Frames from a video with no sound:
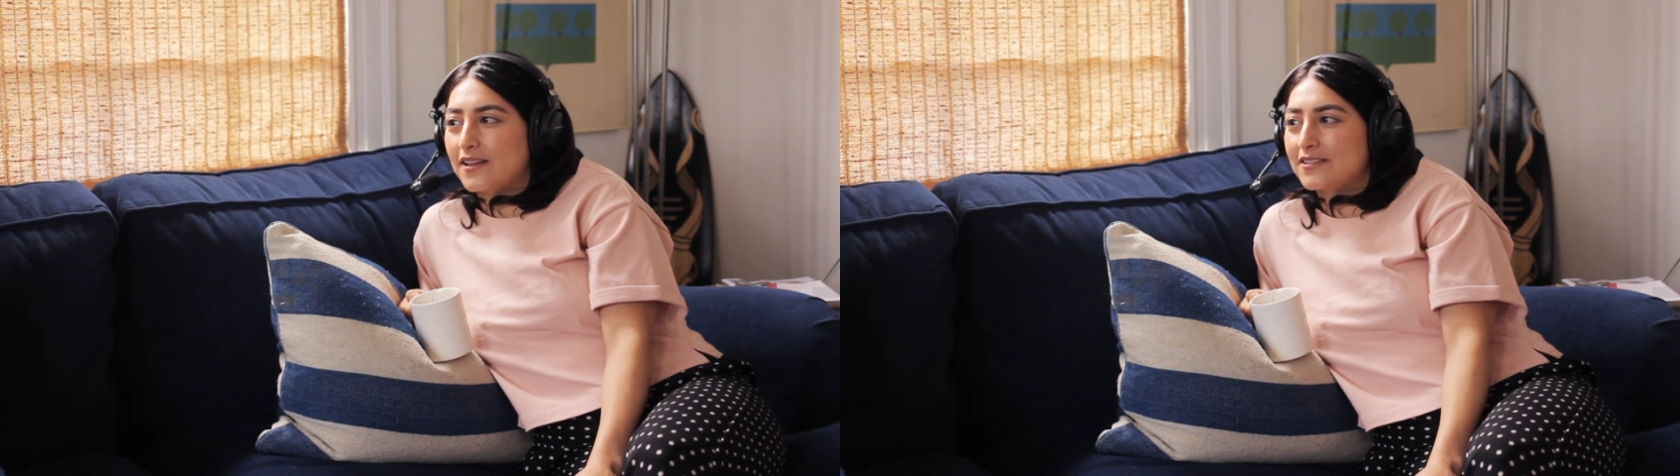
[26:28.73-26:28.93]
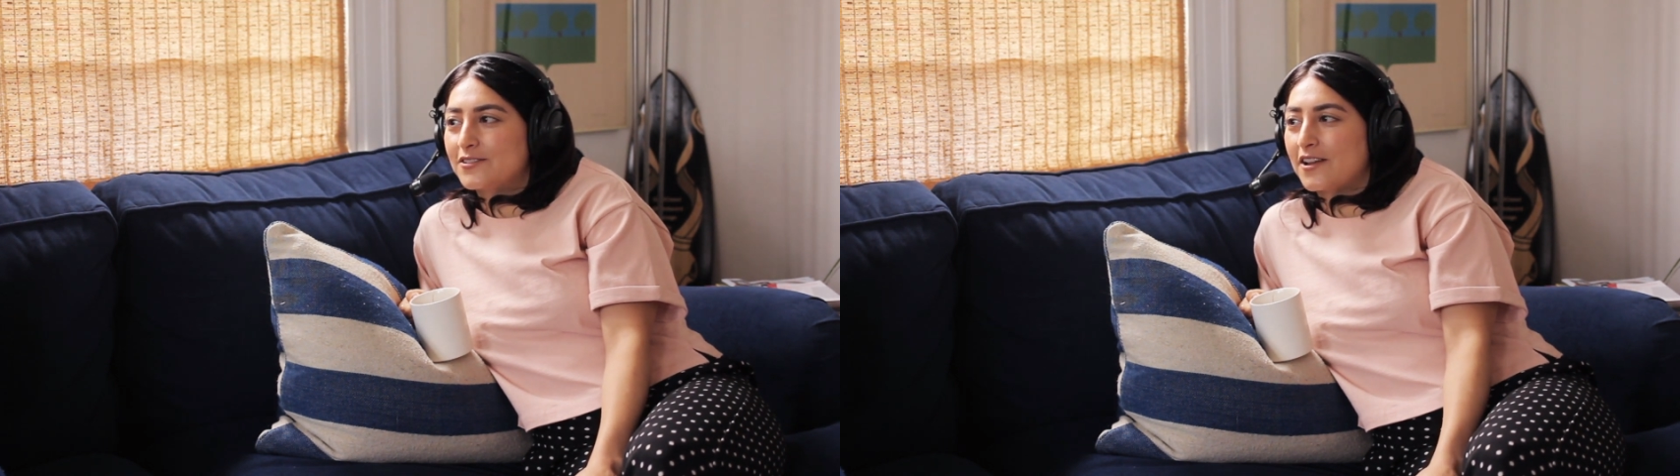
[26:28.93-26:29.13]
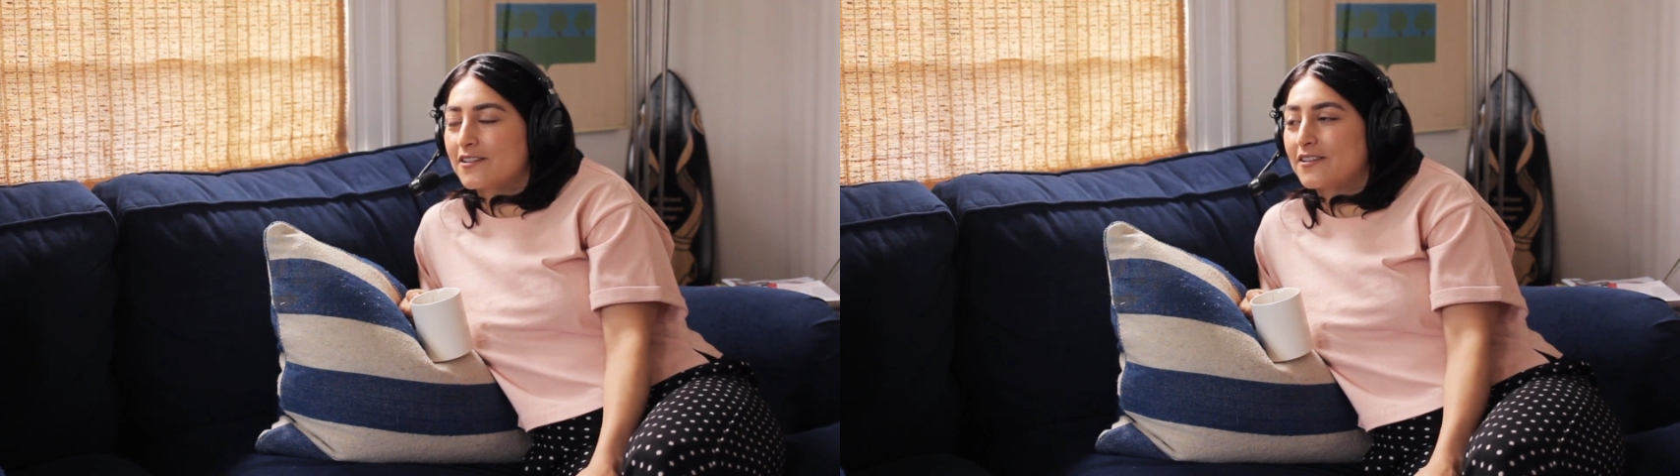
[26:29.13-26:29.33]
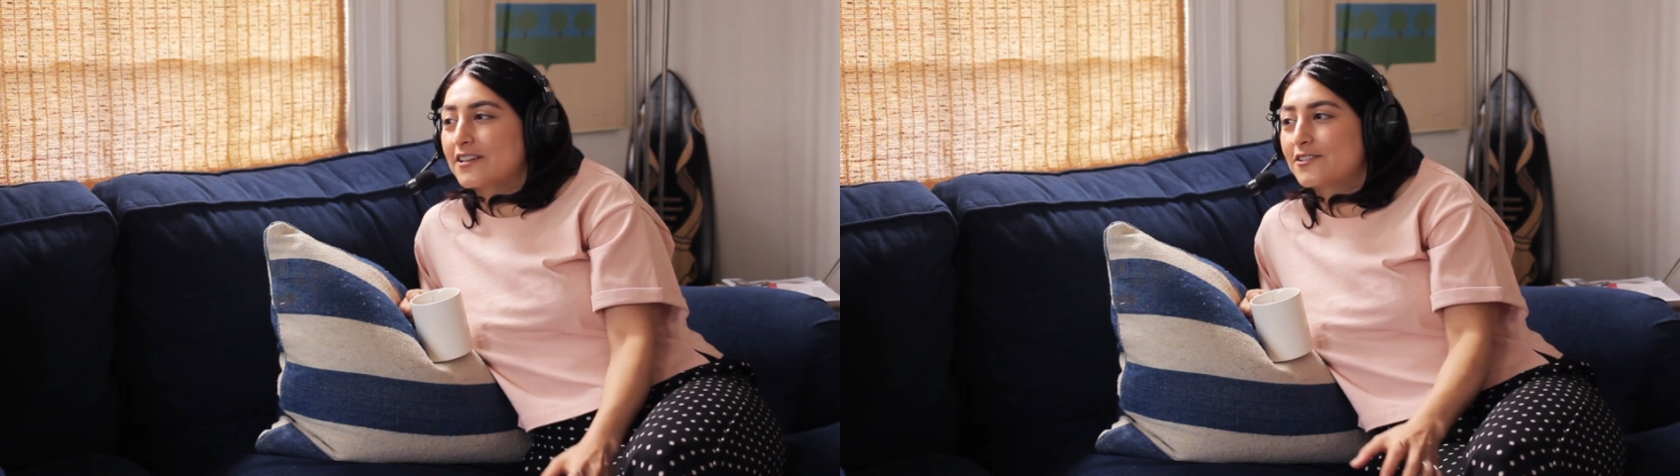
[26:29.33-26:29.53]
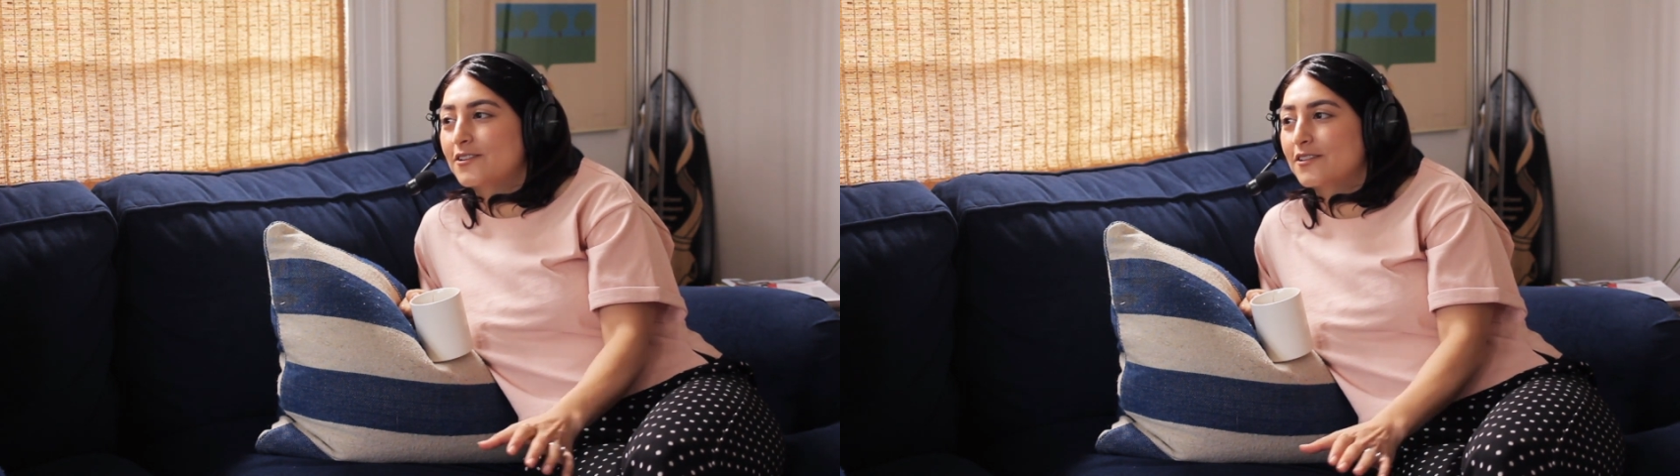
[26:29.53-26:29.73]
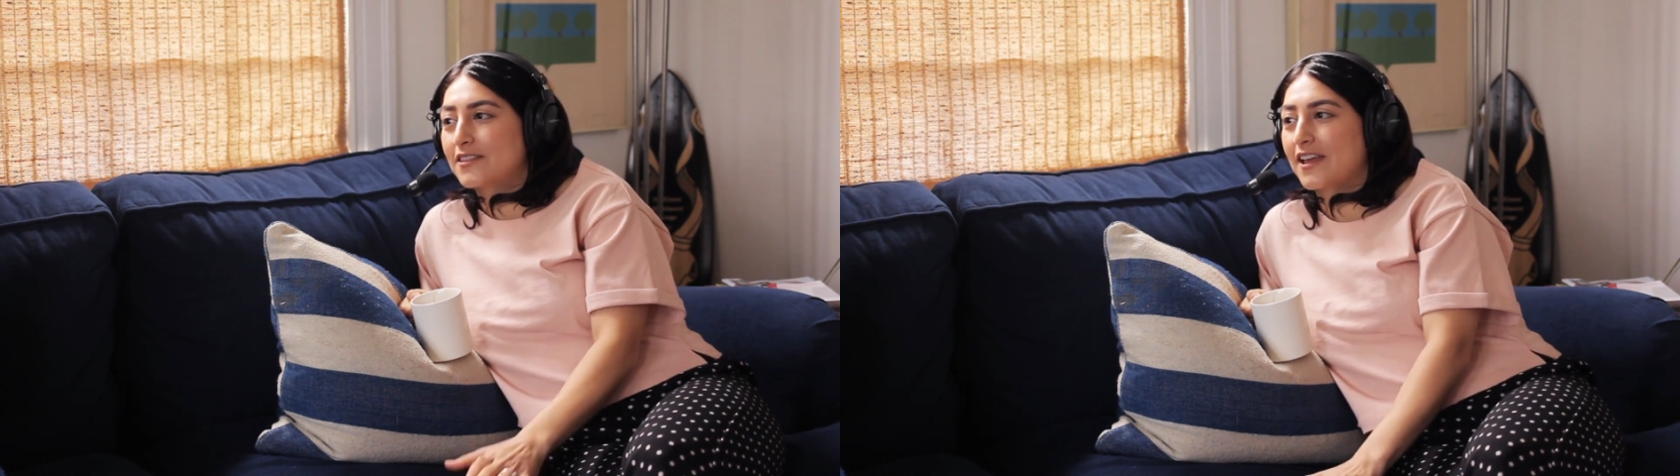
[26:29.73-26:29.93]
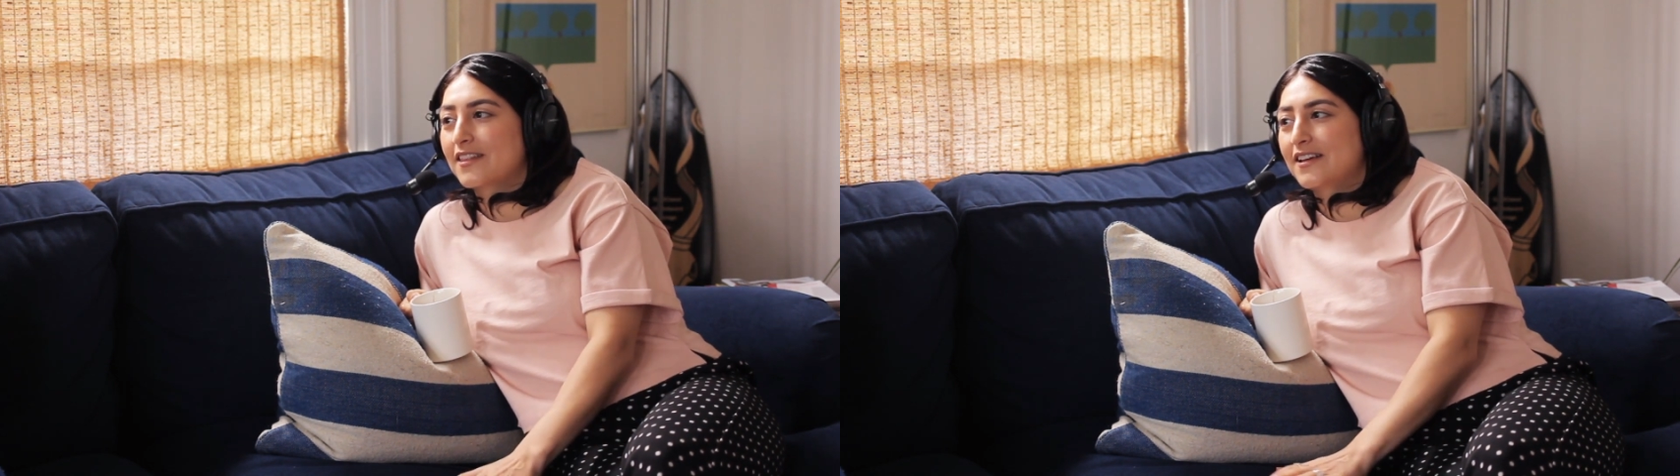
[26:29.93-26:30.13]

a generational thing